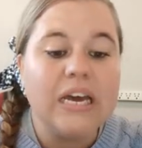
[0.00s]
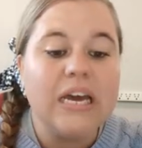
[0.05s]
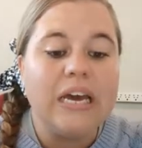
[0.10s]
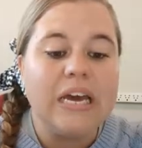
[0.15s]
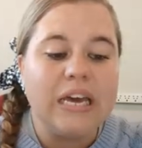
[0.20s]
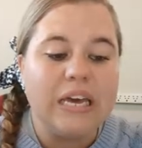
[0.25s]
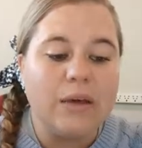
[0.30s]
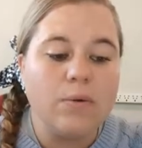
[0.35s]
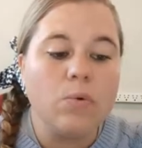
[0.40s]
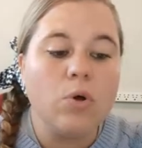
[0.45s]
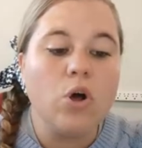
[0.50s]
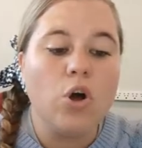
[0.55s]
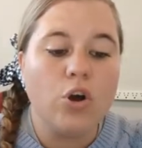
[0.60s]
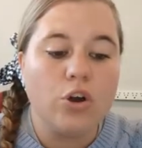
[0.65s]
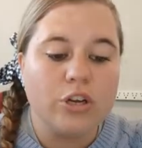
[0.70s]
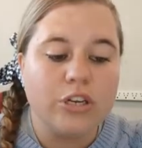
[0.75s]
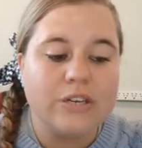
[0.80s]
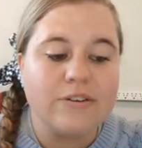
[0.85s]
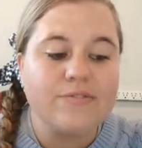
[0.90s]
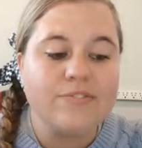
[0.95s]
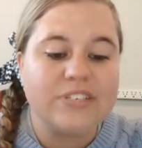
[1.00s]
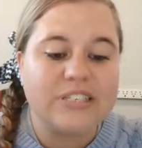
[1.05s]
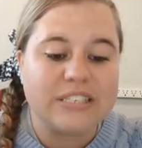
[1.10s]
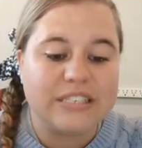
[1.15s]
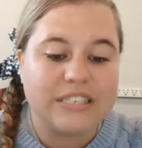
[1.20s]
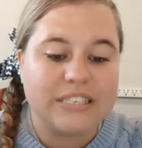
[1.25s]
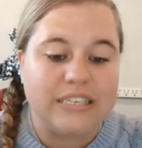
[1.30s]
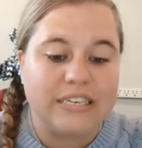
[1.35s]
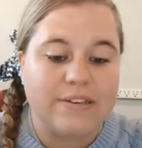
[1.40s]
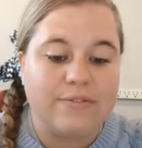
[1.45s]
He will only
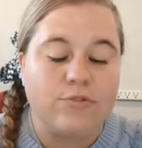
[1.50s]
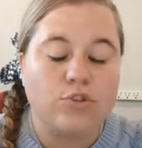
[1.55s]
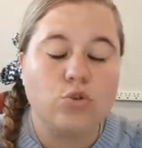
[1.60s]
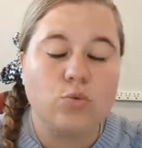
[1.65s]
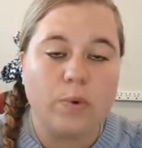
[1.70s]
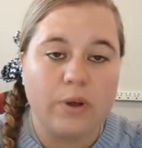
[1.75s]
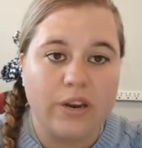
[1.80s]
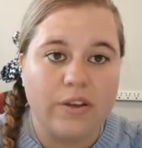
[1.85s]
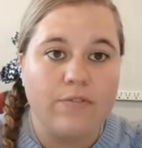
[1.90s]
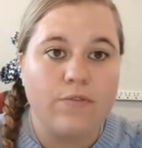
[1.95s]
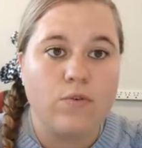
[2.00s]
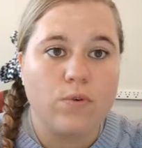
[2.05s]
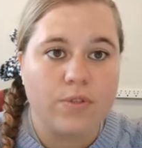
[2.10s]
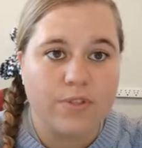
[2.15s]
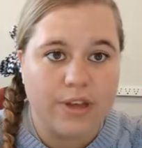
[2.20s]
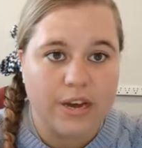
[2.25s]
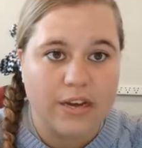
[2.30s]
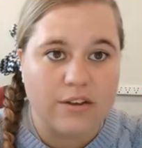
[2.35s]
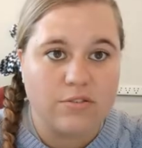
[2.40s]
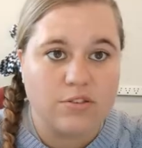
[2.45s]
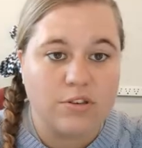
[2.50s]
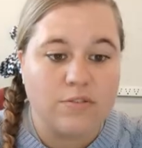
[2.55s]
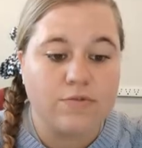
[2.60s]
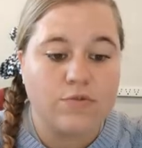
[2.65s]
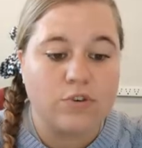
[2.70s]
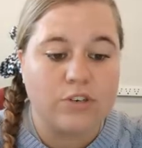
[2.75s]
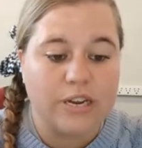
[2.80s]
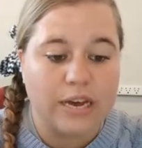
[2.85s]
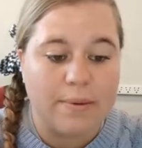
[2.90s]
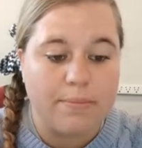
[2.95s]
receive 24,000 for
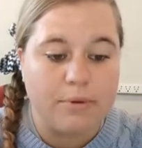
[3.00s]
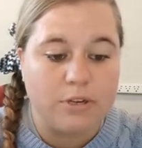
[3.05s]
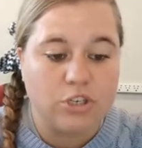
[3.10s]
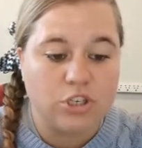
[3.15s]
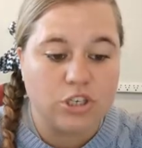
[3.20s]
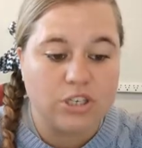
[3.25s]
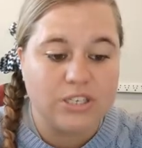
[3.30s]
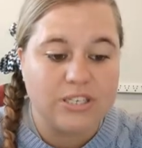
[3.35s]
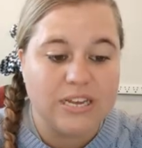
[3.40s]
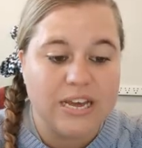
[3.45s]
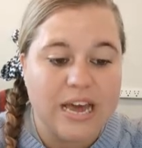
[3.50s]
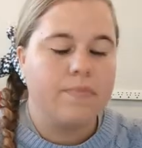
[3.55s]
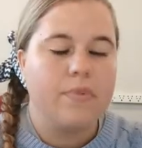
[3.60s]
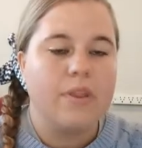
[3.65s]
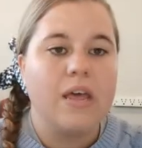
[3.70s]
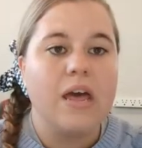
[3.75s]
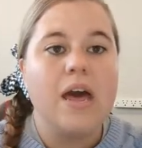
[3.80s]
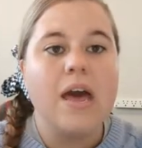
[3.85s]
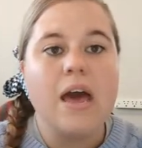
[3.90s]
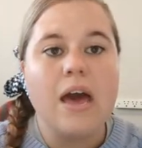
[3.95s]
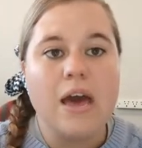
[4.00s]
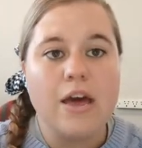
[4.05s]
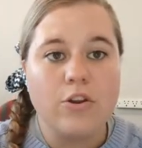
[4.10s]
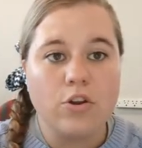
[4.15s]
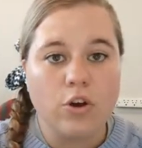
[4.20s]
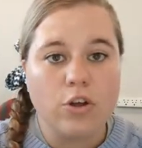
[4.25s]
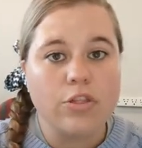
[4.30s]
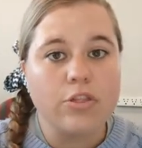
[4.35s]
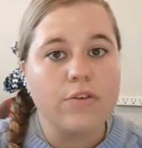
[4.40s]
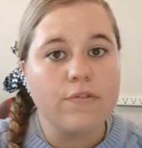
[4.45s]
damages and
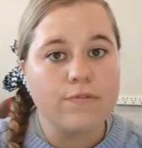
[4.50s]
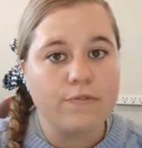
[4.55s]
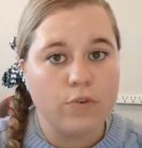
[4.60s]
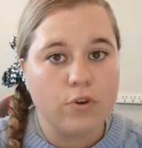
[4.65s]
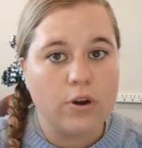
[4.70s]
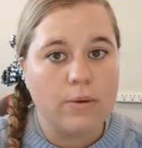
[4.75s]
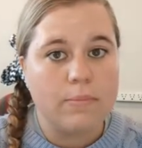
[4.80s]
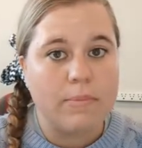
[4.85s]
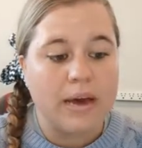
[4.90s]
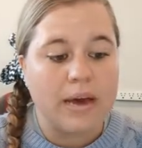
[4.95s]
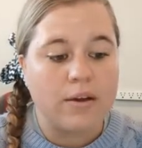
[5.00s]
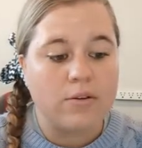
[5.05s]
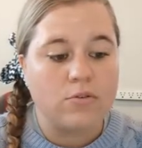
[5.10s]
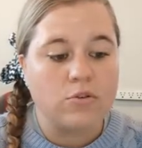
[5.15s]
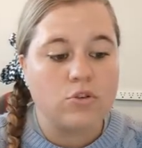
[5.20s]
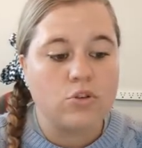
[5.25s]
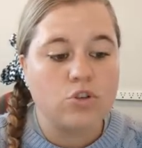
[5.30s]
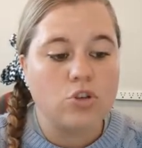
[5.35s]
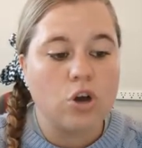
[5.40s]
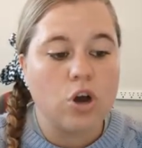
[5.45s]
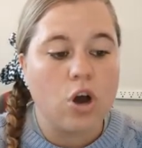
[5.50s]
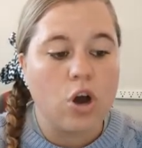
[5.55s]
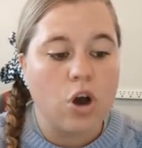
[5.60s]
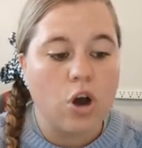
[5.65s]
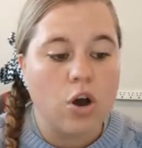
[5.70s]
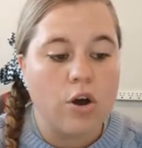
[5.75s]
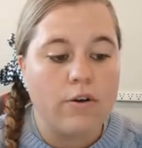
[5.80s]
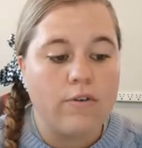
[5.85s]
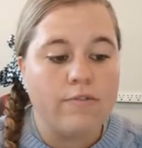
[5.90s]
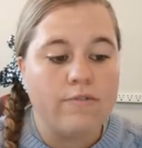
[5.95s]
not the full amount
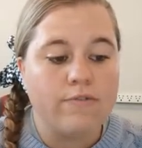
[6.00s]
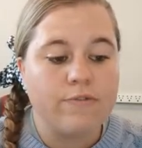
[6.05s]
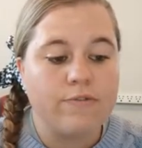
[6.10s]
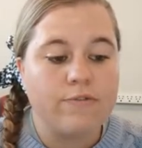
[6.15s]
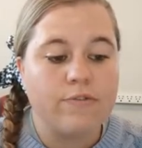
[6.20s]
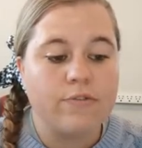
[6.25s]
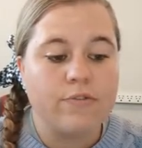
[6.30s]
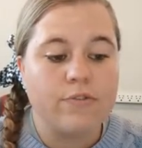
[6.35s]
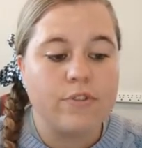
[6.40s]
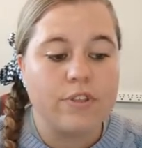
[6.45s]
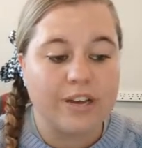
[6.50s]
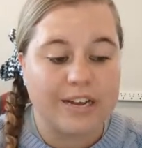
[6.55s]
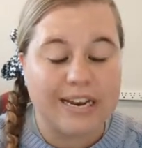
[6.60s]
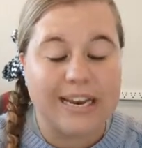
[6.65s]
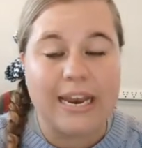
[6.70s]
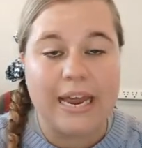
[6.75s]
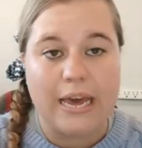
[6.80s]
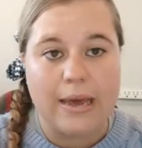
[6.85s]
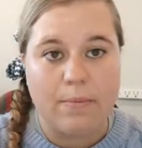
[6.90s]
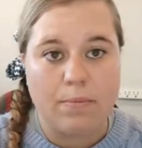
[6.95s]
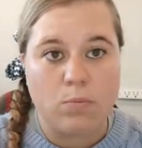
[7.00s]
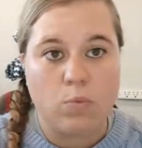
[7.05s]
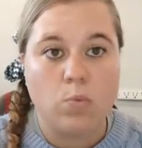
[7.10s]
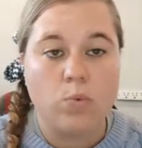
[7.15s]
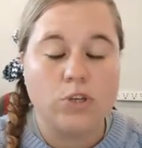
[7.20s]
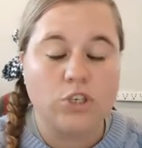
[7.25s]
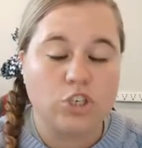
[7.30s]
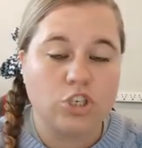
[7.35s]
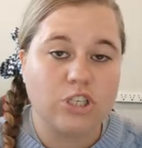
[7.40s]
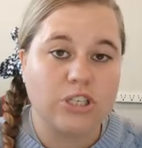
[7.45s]
of the claim,
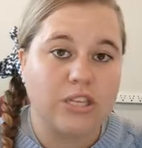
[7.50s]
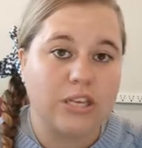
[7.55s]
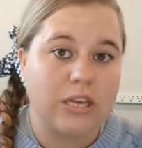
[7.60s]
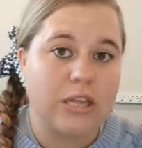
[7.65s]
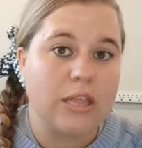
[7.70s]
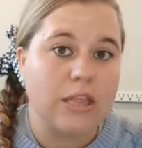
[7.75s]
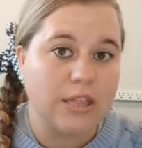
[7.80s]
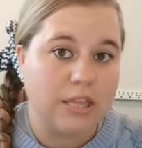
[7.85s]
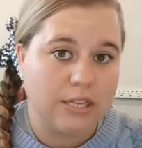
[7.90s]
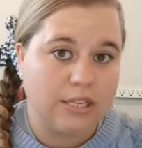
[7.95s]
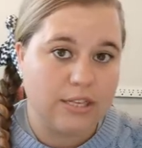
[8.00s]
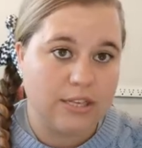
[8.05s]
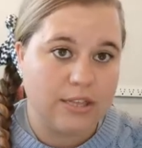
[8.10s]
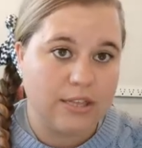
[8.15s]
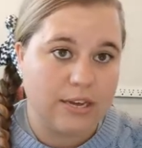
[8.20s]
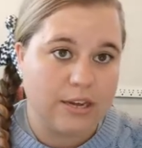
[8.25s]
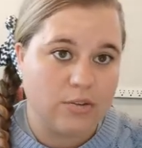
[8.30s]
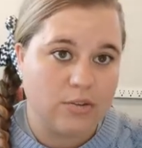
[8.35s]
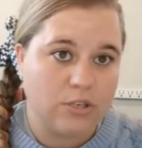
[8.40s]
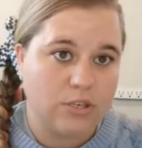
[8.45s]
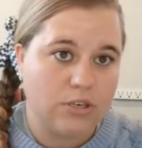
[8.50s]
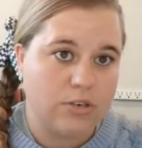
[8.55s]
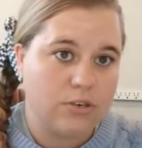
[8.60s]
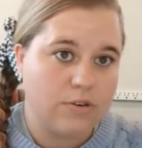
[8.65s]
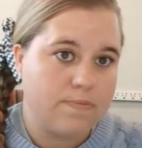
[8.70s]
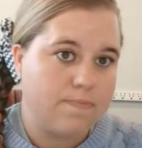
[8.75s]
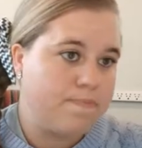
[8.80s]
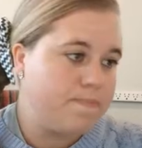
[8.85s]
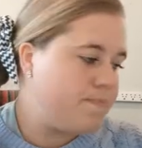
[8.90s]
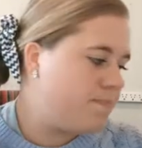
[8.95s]
which is the 30,000.
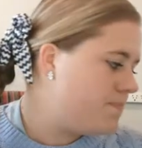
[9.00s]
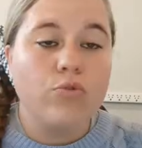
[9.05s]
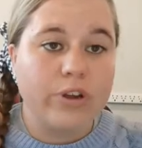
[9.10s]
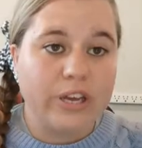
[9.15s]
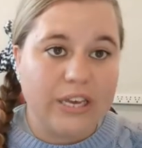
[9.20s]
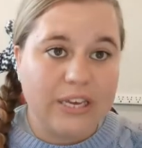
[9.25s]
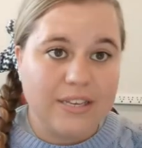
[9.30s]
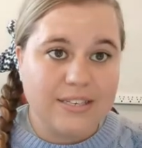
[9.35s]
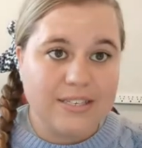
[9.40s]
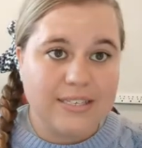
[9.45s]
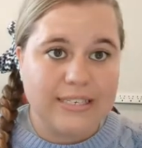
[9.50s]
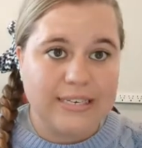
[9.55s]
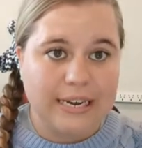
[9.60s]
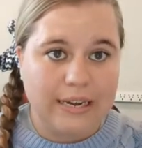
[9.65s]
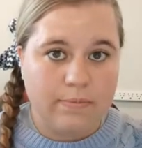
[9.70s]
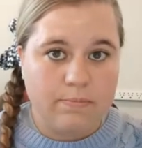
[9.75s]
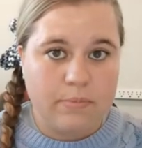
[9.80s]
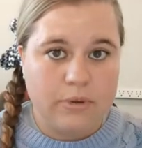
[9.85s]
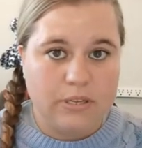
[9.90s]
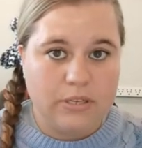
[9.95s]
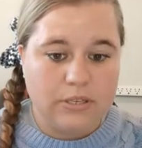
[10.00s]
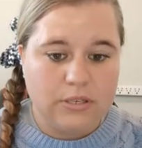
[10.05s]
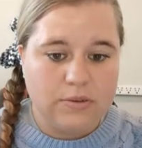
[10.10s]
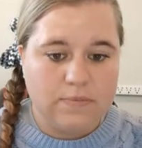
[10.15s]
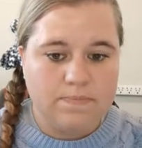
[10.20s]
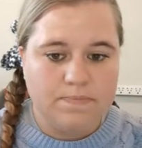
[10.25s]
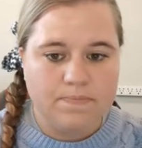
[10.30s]
Reinstatement.